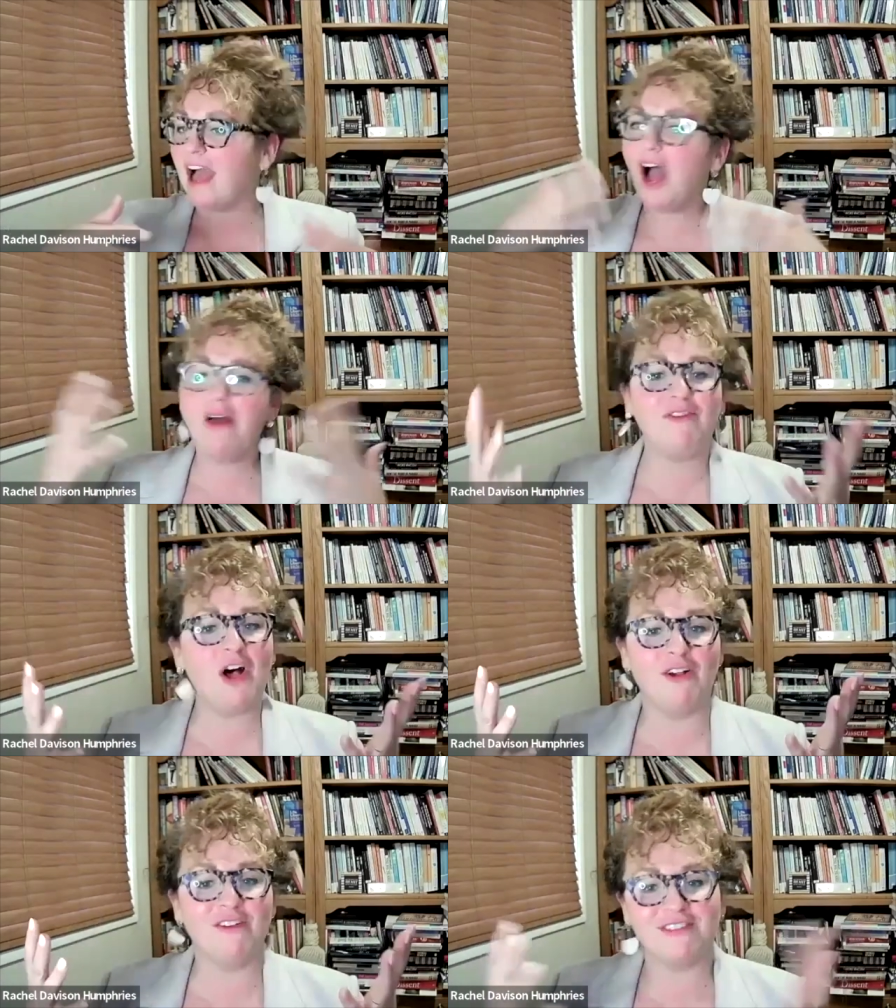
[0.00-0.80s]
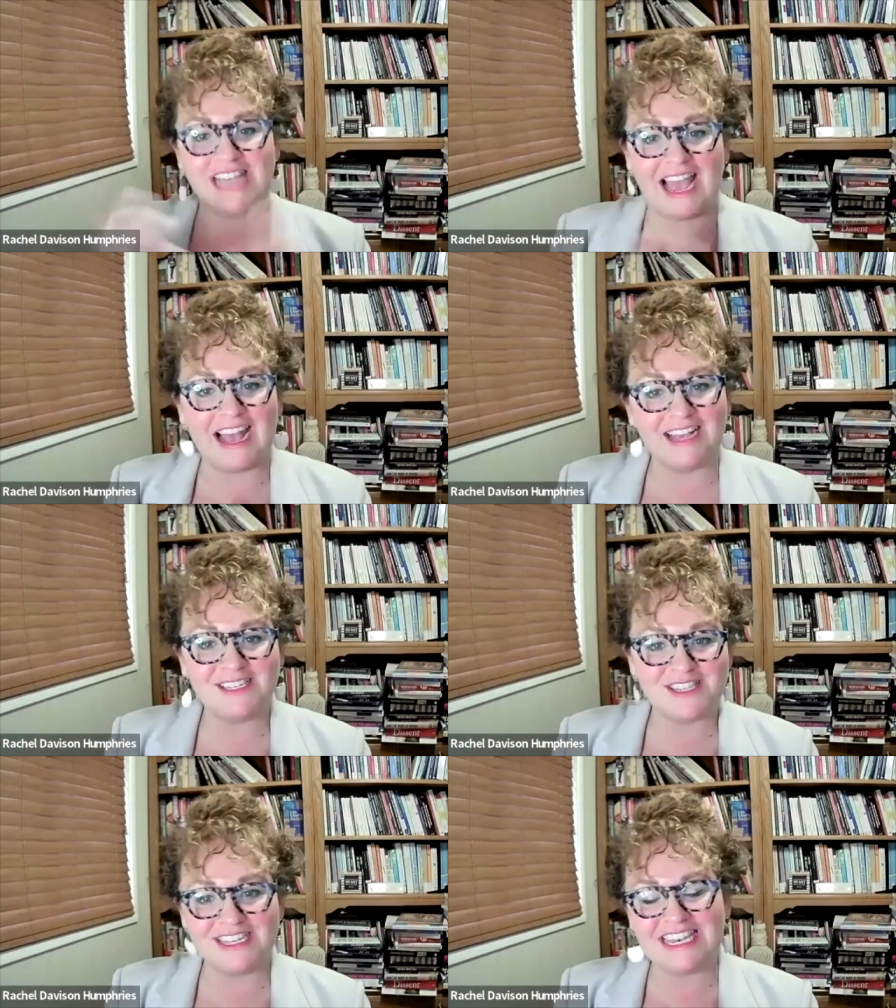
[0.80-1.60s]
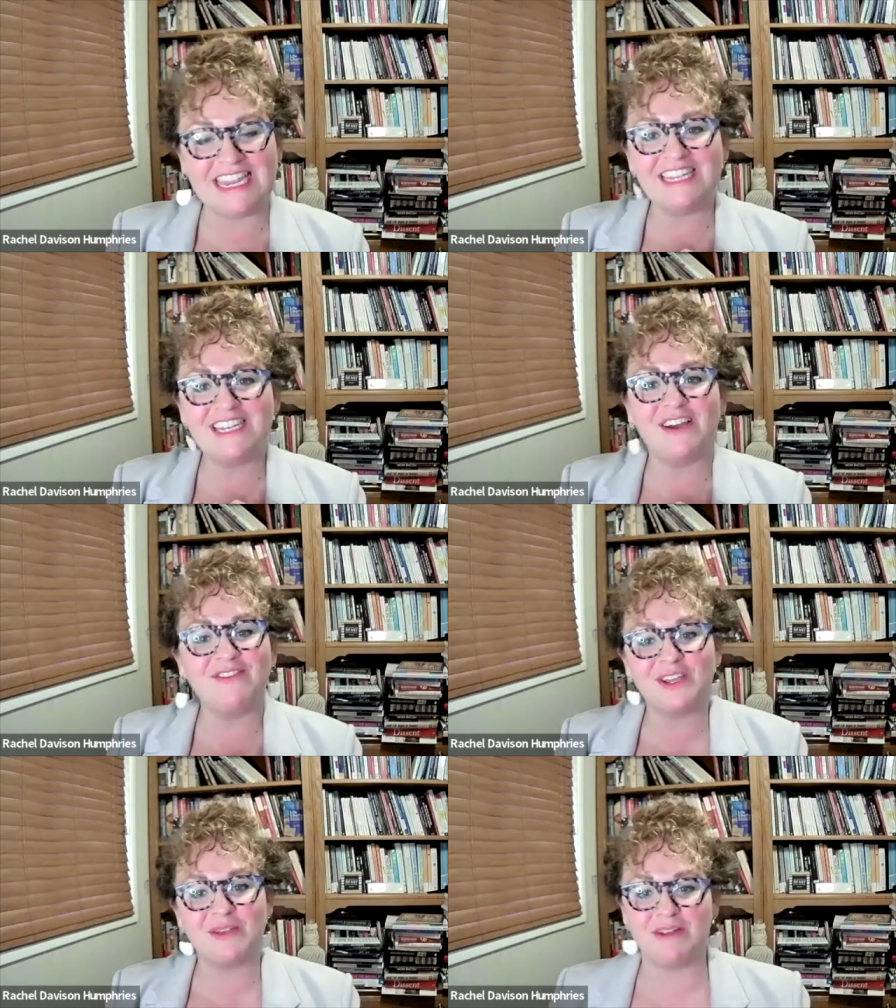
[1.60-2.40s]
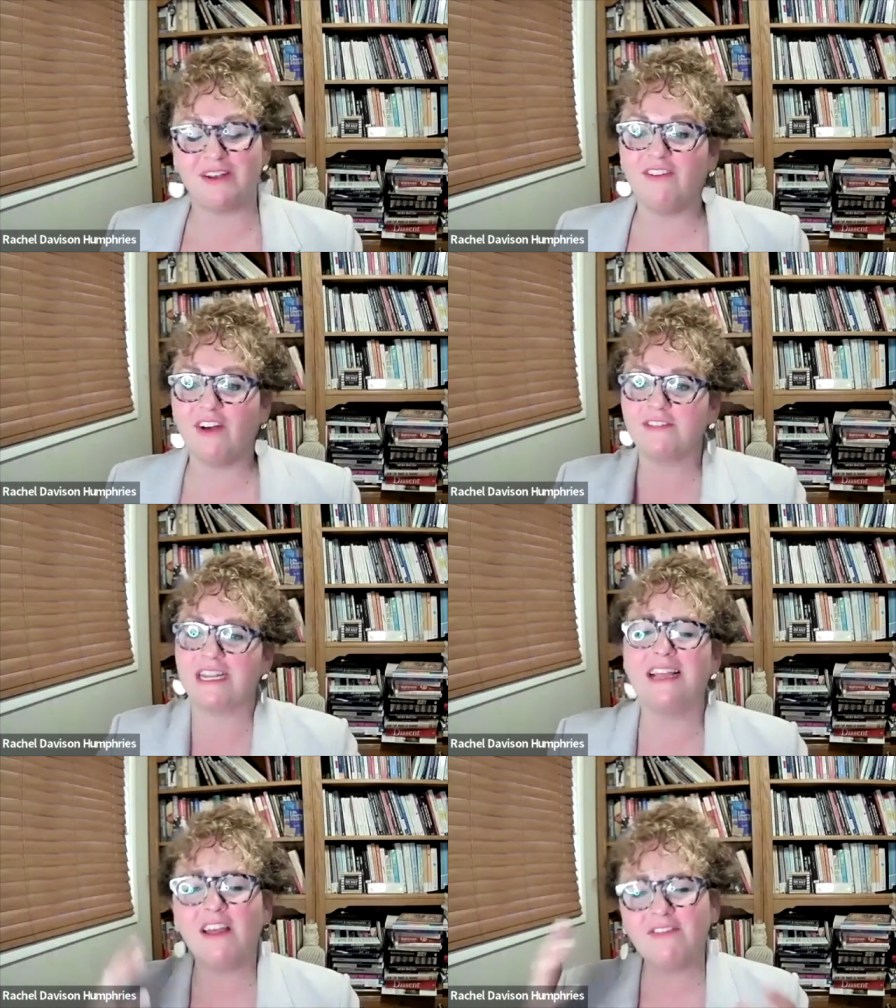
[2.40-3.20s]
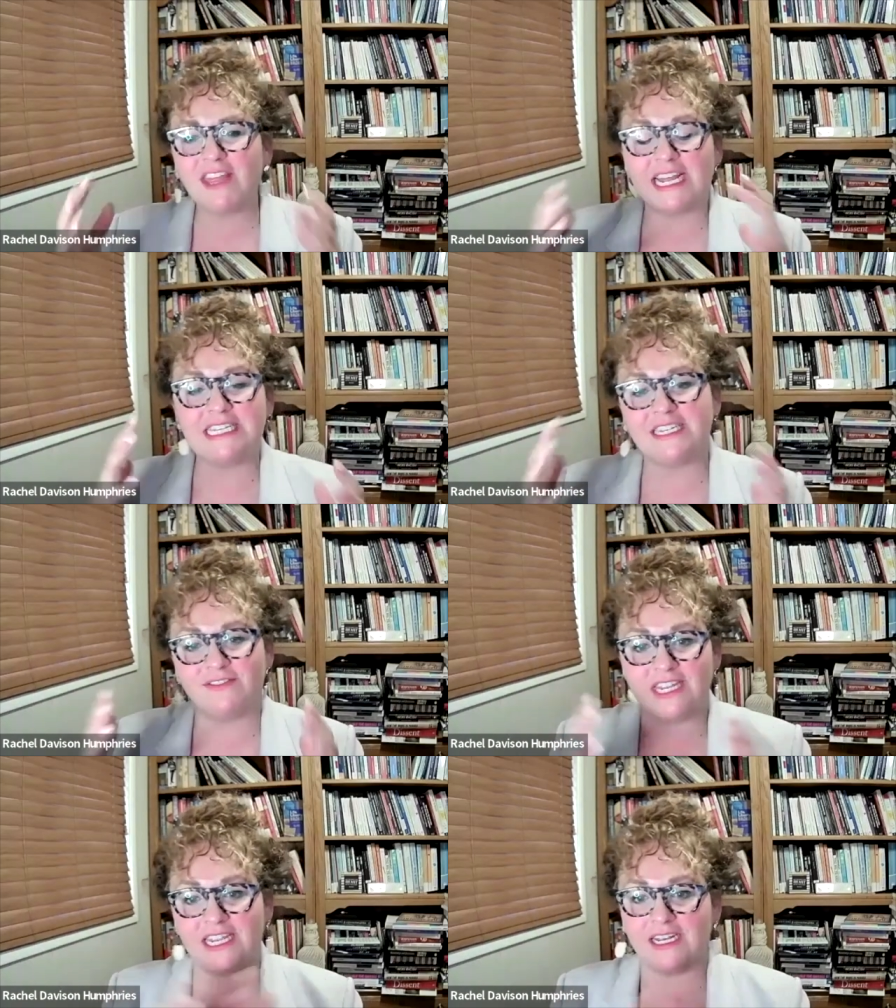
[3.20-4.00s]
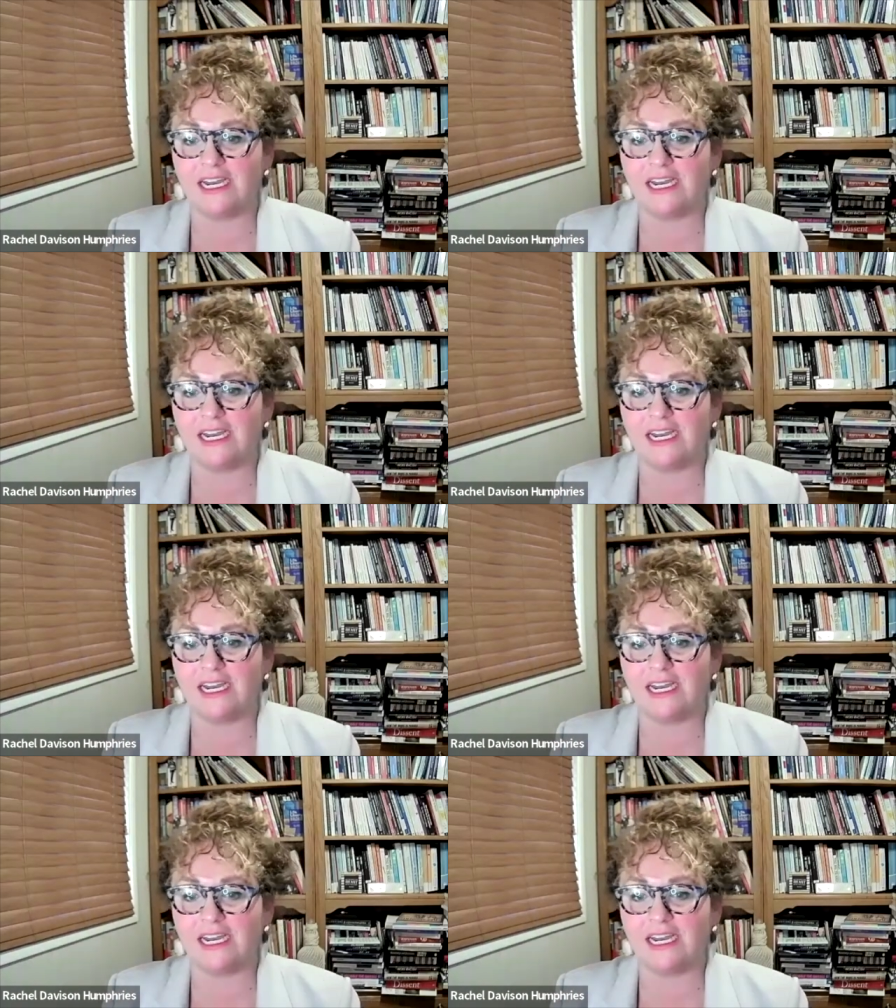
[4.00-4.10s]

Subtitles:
evolves as the need of the community evolves. And I love that idea of need.